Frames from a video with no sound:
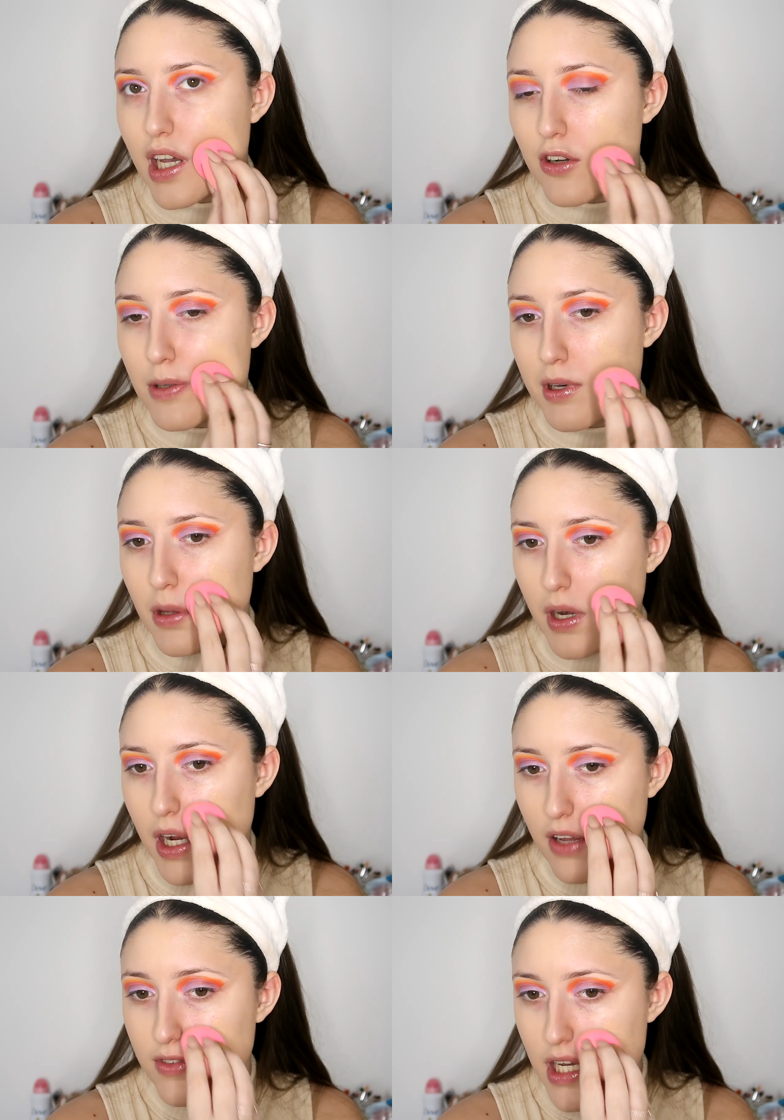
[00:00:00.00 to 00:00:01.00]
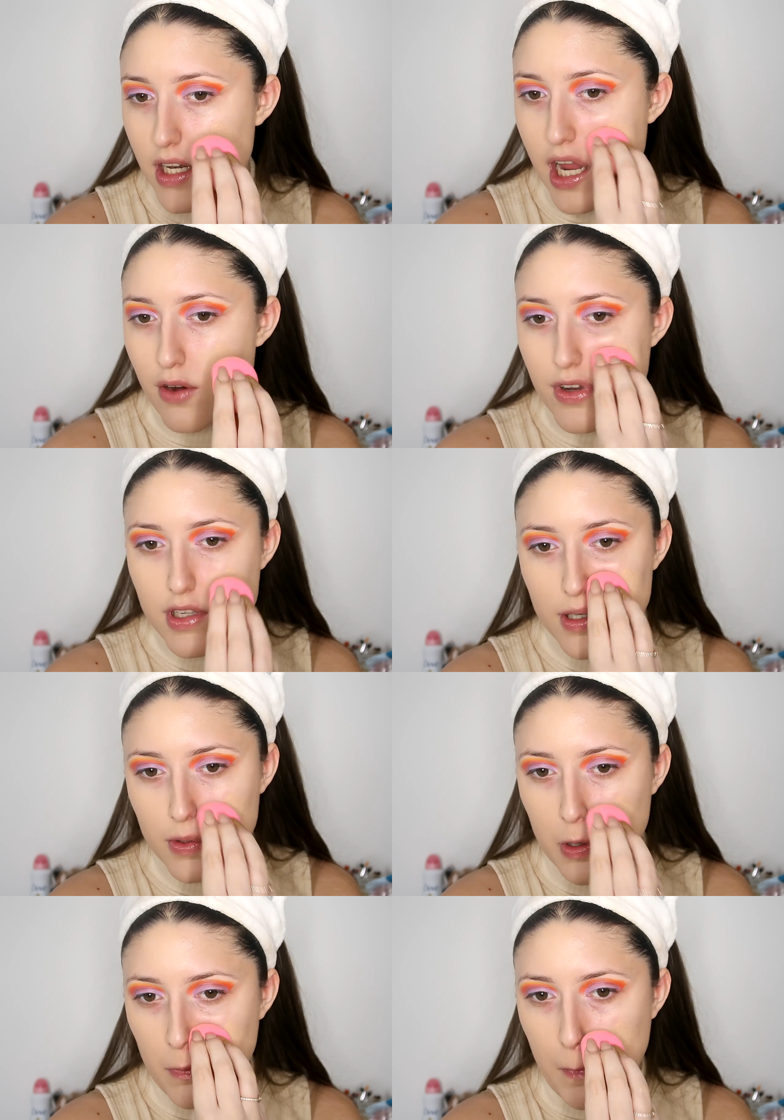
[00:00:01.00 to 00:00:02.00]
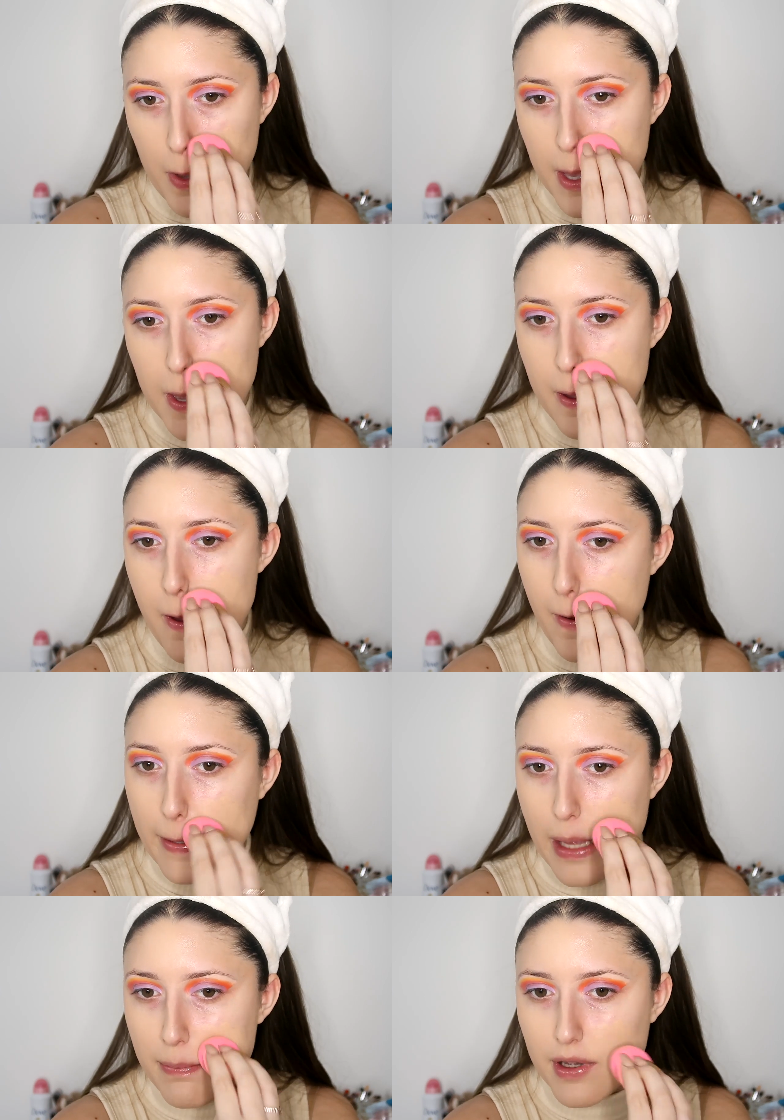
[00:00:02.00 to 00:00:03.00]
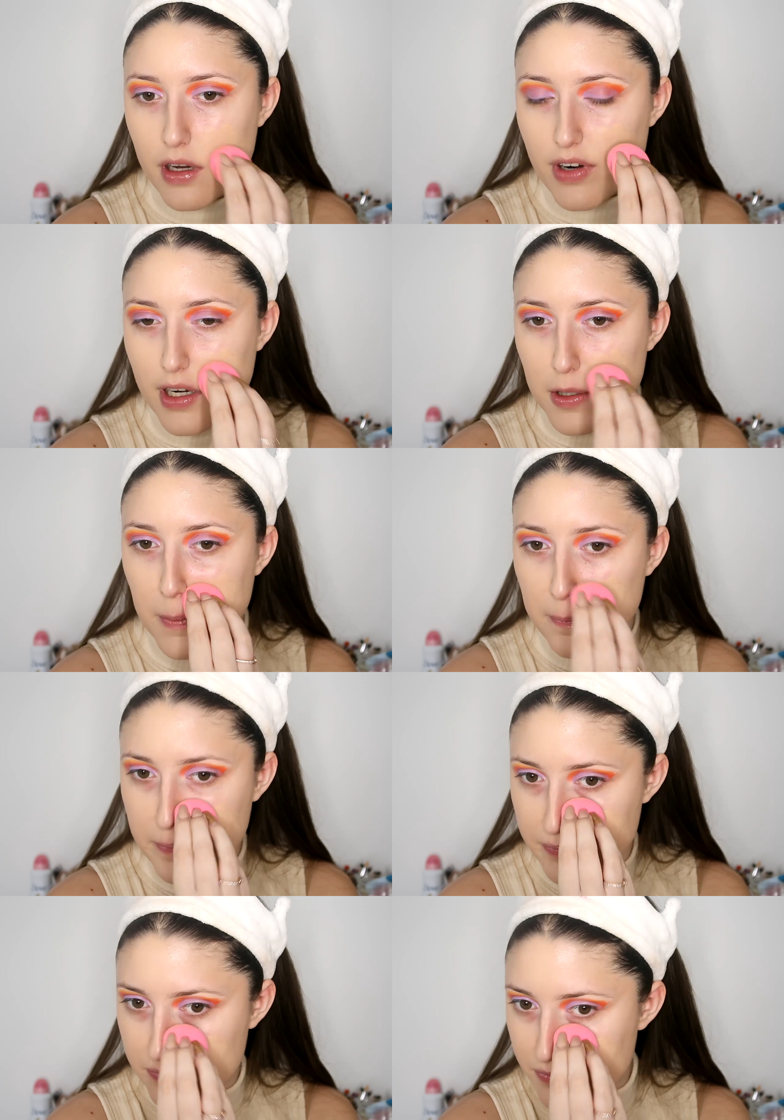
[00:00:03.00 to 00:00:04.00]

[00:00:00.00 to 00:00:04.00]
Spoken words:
How'd you pick the winner? And I've said in every single giveaway I pick at random.